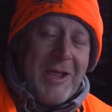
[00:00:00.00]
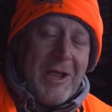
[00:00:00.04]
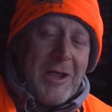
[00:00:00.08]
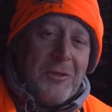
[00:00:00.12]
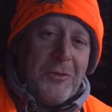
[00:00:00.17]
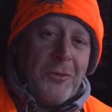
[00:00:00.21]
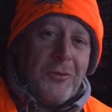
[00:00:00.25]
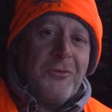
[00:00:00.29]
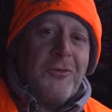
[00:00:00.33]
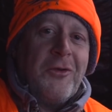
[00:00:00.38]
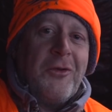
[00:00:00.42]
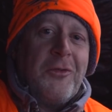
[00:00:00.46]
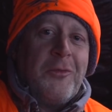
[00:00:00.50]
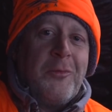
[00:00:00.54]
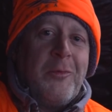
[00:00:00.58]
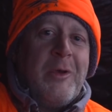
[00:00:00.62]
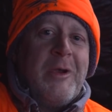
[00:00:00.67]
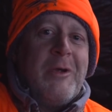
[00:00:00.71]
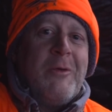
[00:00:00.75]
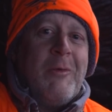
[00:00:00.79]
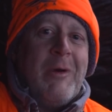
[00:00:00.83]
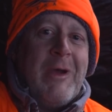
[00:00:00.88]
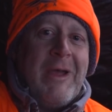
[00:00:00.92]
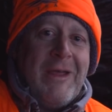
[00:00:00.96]
And those are
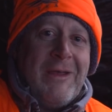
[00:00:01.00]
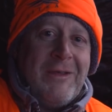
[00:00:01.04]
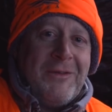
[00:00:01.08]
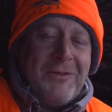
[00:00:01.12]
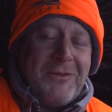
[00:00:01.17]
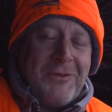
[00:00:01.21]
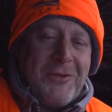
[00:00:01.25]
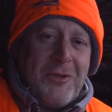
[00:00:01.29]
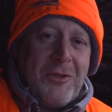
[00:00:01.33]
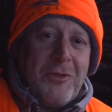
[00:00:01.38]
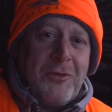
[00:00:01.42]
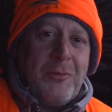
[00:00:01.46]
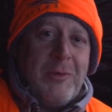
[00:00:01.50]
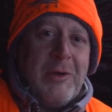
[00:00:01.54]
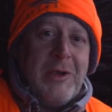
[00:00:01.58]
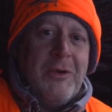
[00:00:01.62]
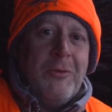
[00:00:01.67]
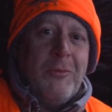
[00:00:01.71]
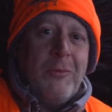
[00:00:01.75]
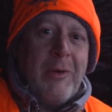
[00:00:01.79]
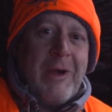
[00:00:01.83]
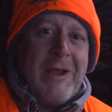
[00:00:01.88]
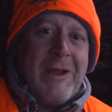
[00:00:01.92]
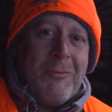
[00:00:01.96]
three
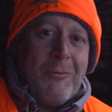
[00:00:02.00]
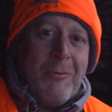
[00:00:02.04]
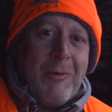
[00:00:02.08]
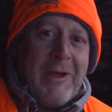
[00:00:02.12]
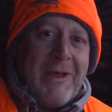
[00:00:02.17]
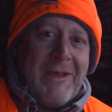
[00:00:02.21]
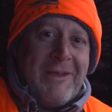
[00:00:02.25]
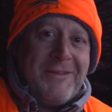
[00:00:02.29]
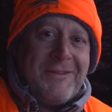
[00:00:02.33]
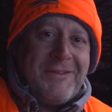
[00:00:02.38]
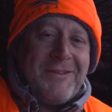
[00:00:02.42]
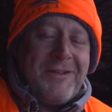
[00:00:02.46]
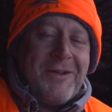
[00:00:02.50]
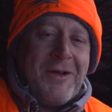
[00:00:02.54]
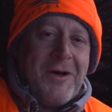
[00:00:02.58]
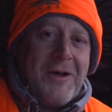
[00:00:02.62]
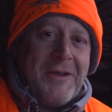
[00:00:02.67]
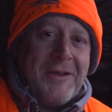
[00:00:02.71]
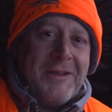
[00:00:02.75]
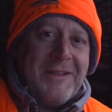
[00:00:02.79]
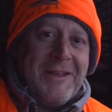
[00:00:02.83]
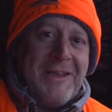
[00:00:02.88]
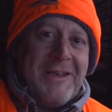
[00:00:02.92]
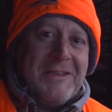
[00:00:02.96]
great ways to
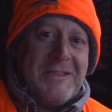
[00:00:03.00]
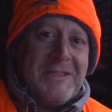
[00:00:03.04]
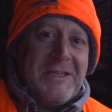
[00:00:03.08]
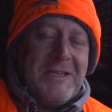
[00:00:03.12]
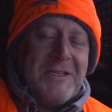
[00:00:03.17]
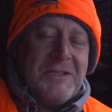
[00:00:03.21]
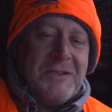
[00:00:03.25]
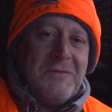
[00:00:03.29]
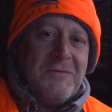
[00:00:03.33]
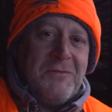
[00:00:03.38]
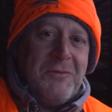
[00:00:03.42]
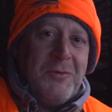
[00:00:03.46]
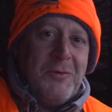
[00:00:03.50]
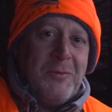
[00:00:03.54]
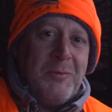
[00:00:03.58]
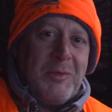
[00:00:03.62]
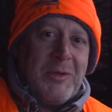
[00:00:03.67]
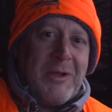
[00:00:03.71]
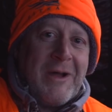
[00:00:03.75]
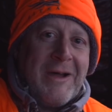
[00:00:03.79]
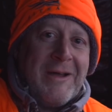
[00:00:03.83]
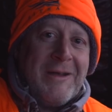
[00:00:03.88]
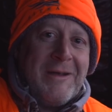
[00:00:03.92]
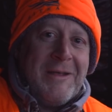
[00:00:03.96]
hunt a late season food
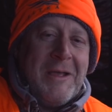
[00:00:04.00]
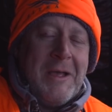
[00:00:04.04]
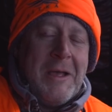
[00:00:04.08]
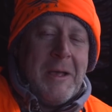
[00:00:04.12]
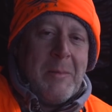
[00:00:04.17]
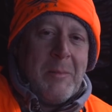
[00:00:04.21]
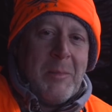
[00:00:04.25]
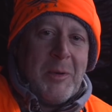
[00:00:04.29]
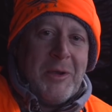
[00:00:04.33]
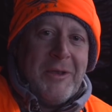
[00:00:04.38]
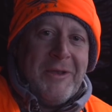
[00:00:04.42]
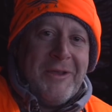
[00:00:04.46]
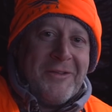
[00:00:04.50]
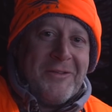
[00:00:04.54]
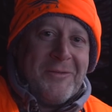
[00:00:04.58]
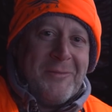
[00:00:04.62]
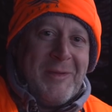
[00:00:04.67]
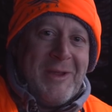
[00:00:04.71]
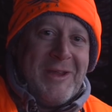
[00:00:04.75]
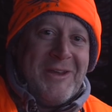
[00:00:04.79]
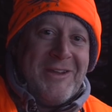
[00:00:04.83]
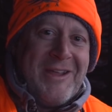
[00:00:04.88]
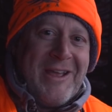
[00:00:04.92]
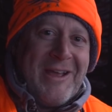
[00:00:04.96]
plot, but it doesn't
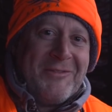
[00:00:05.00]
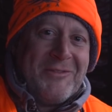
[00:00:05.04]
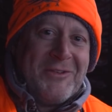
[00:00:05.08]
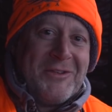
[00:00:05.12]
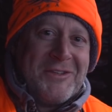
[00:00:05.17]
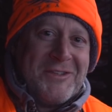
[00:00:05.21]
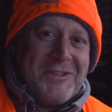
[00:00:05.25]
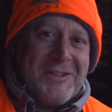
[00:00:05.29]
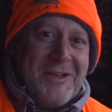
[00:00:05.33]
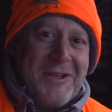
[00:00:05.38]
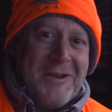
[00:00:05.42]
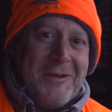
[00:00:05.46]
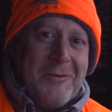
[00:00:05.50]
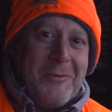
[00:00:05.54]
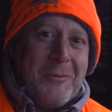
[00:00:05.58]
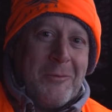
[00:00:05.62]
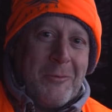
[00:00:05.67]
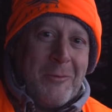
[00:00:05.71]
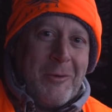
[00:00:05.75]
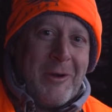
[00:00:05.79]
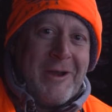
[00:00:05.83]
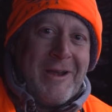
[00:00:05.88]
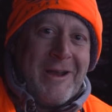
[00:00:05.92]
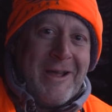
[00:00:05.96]
mean you have to sit
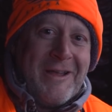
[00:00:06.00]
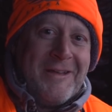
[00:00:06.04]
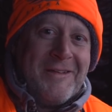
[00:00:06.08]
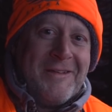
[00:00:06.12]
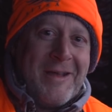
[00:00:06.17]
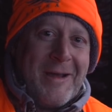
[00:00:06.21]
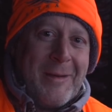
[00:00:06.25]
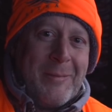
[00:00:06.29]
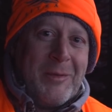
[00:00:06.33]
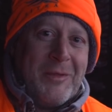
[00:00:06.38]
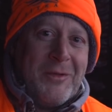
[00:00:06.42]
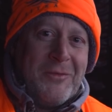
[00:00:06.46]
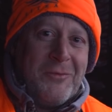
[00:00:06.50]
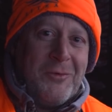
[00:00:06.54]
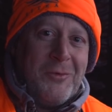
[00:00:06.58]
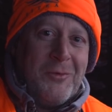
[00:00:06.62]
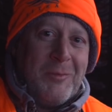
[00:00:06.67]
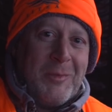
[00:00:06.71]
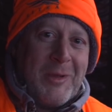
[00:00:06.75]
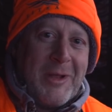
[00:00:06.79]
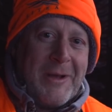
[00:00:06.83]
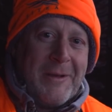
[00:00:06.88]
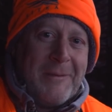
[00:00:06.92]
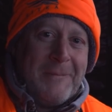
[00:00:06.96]
right on top of the
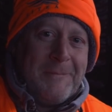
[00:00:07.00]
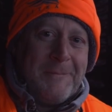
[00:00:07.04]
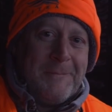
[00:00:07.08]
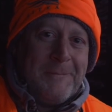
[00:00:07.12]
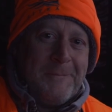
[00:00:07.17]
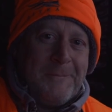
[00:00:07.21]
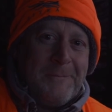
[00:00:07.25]
food plot.